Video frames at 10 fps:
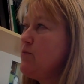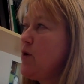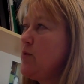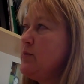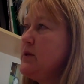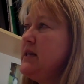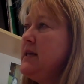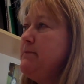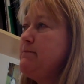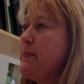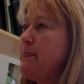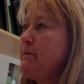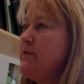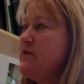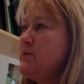Probably
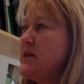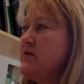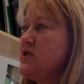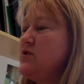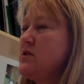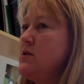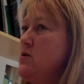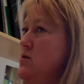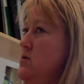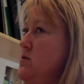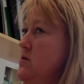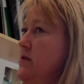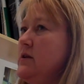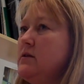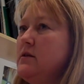50% of the students love
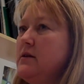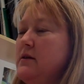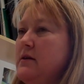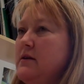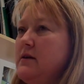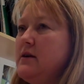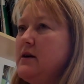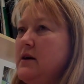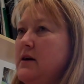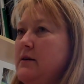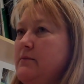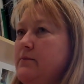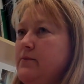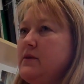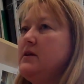it.
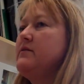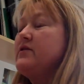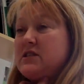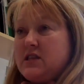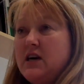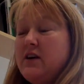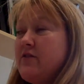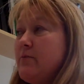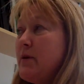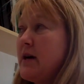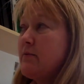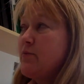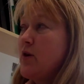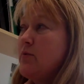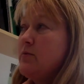For staff, but
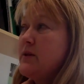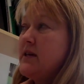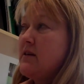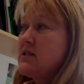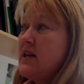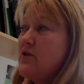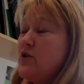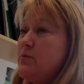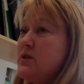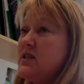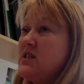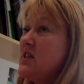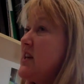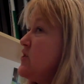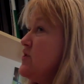probably I'd say 30%
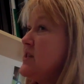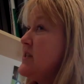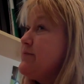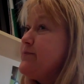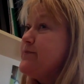still aren't using it.